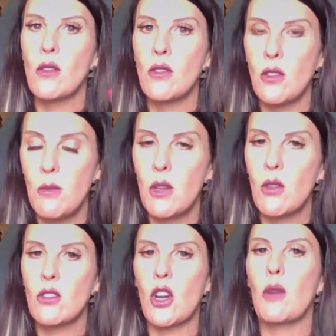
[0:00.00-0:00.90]
Those
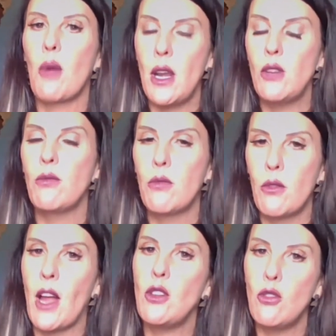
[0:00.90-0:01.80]
minerals are going to
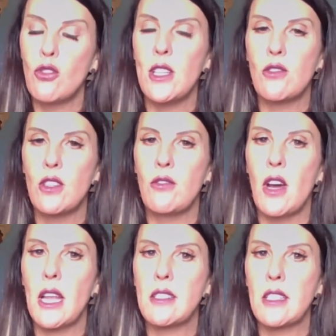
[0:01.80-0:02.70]
provide nutrients for the
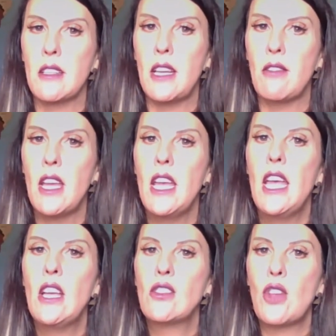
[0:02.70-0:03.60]
fungus to live.
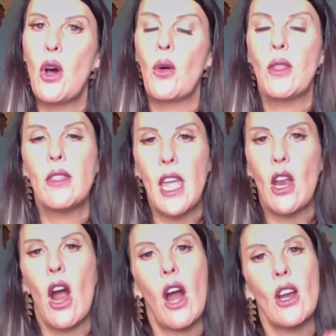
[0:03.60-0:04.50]
So they
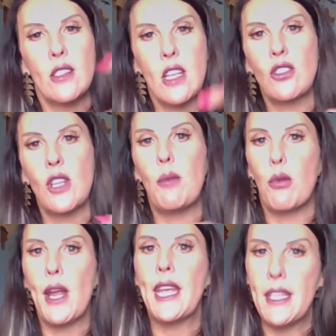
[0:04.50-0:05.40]
are essentially
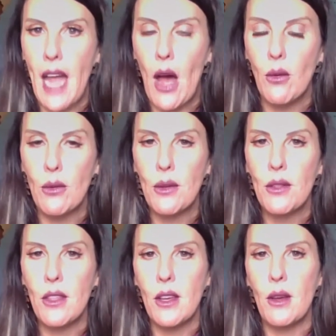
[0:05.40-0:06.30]
breaking down
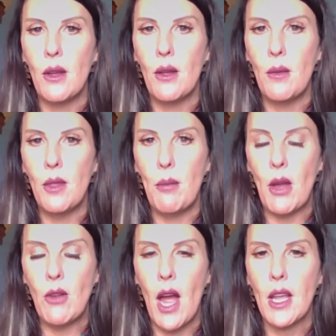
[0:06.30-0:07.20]
the
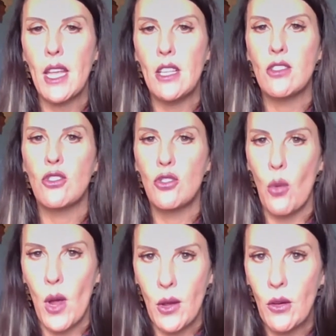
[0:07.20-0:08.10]
bedrock into
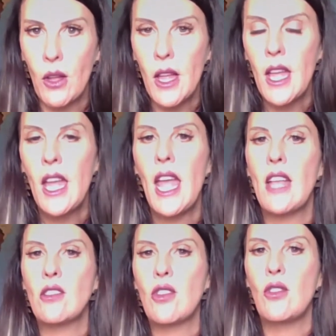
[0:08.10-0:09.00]
soil.
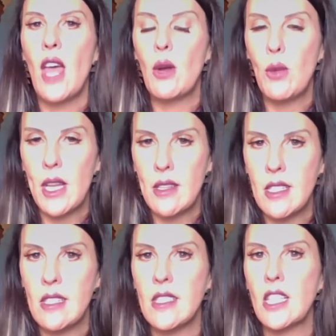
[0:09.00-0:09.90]
And so then we can see
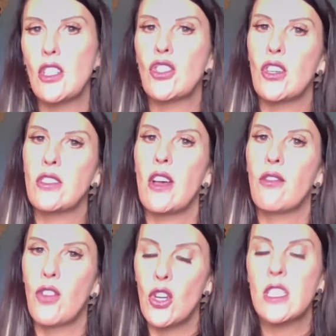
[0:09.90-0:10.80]
signatures of
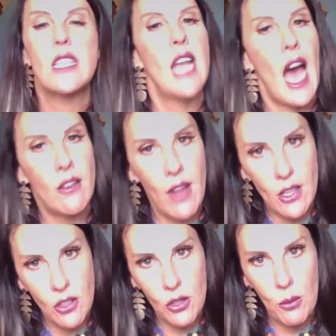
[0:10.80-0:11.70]
first
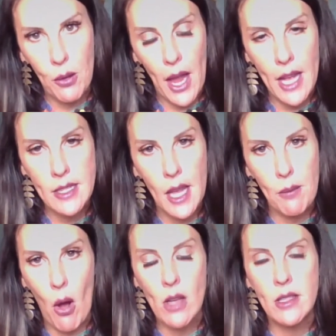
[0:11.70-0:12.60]
non-vascular plants like
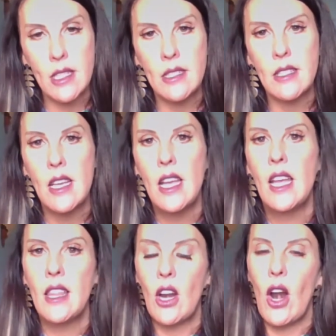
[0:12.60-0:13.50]
mosses
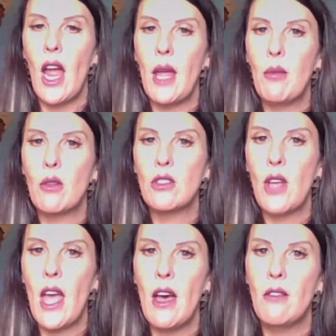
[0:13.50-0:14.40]
that are able to
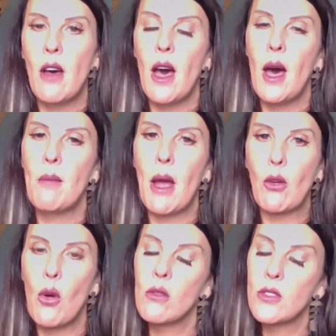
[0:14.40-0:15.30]
have
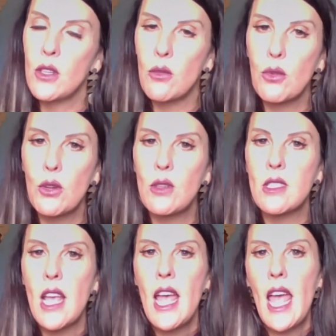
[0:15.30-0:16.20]
microbial roots,
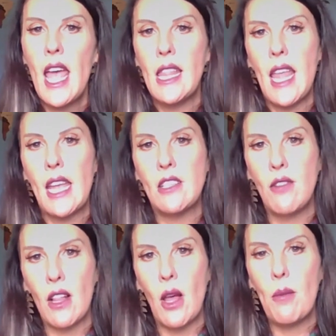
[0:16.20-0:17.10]
and they
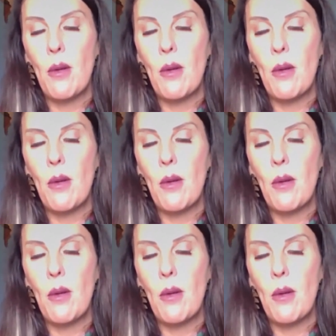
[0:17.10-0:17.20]
develop